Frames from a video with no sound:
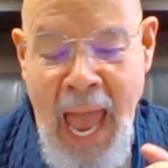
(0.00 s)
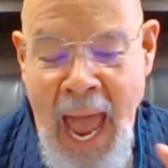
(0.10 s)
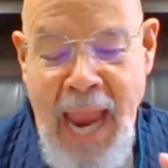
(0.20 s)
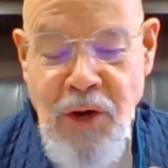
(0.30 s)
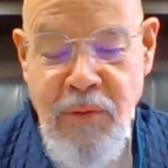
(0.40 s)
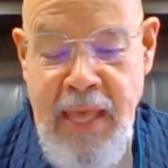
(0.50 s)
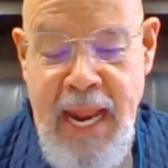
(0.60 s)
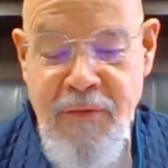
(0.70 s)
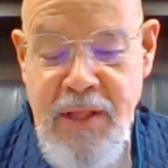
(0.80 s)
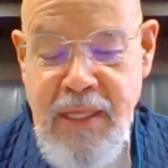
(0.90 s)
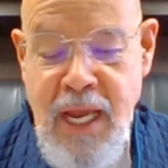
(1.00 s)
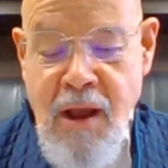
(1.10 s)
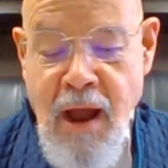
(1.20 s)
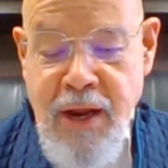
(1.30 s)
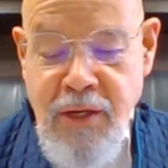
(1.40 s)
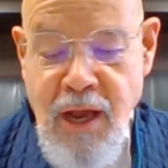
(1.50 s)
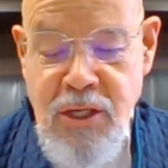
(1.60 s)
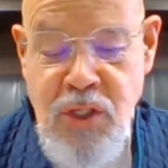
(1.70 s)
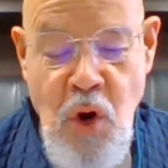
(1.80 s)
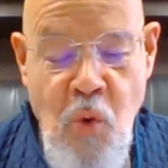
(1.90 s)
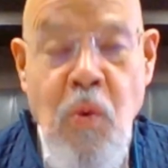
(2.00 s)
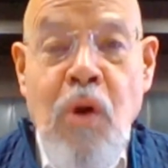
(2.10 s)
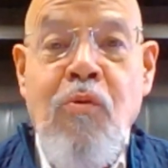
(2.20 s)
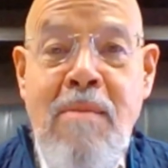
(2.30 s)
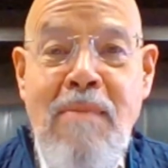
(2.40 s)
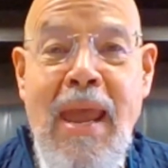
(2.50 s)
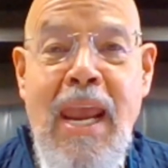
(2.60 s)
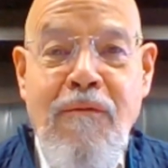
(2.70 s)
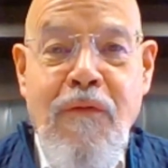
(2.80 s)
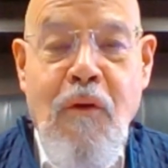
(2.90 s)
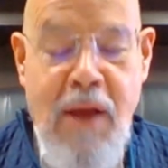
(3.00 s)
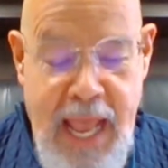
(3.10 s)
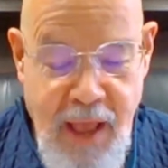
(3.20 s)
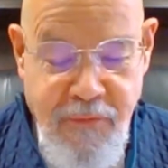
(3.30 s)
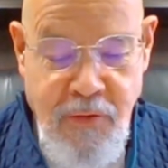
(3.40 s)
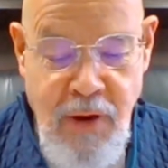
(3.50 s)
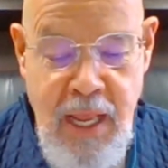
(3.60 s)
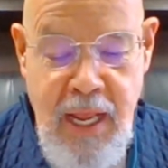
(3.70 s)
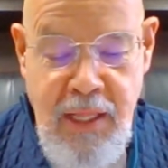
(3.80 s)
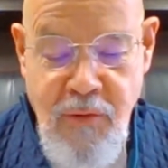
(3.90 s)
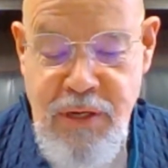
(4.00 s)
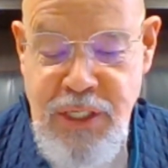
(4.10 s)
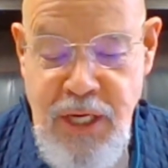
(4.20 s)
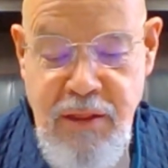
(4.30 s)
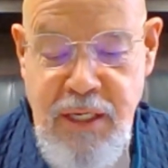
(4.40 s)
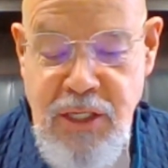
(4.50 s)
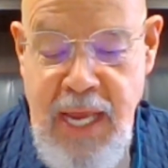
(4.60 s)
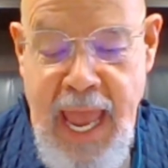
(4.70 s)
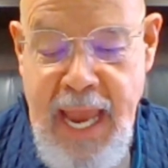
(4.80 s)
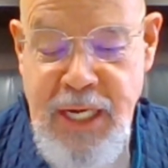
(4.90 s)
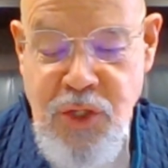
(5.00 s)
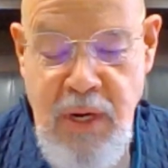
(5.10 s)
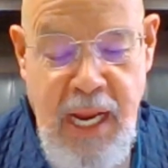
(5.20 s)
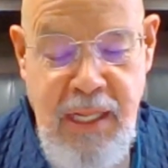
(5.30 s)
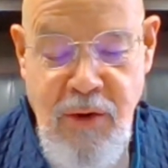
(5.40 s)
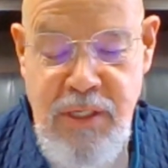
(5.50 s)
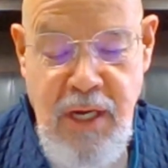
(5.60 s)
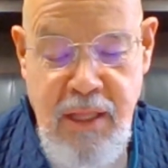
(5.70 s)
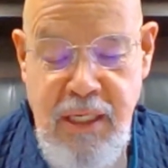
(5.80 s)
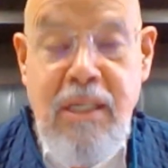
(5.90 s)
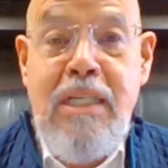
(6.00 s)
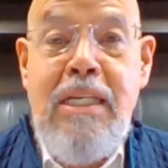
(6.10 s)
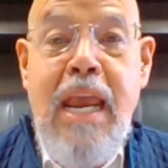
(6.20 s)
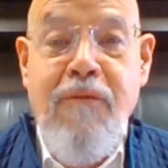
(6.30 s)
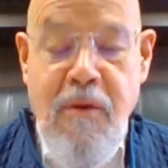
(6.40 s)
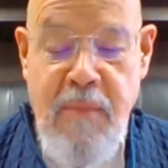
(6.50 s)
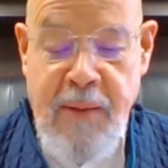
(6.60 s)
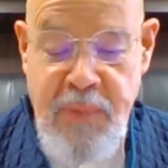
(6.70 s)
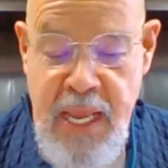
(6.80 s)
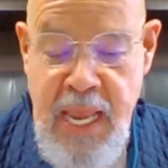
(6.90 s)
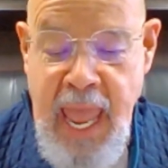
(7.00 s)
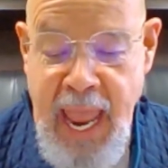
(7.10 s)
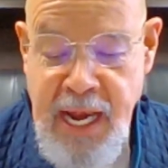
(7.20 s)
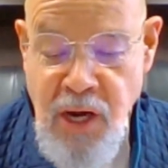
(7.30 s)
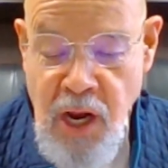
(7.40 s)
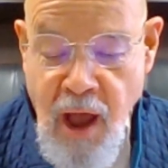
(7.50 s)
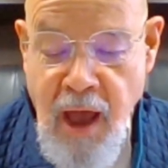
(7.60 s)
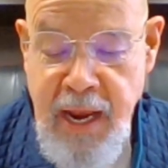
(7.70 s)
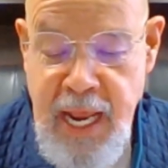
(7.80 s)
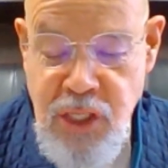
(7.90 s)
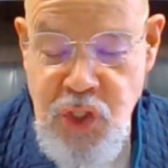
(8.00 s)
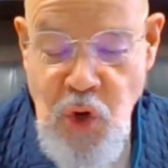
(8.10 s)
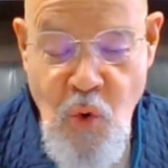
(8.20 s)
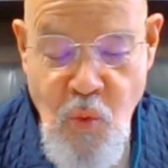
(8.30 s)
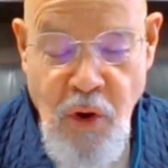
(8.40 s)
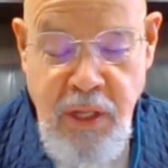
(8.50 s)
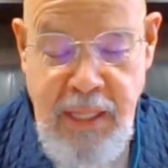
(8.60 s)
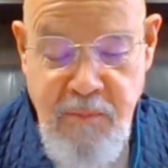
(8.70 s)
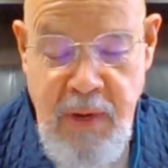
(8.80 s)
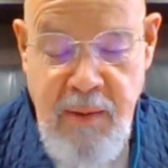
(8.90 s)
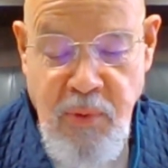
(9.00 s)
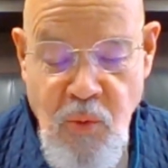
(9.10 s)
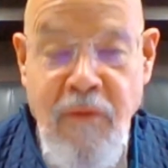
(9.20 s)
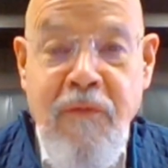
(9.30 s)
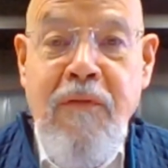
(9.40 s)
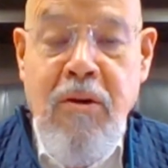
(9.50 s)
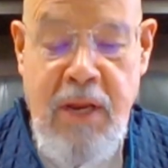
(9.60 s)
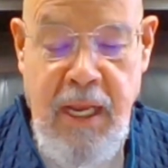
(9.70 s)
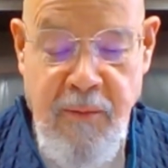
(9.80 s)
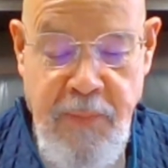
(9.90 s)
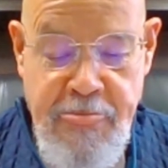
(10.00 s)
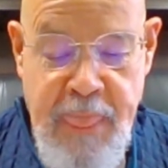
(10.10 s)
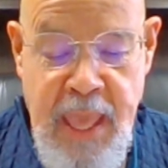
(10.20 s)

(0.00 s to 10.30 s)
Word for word: I know that everything God does will remain forever. There is nothing to add to it and there is nothing to take from it. And God has so worked that people will fear him.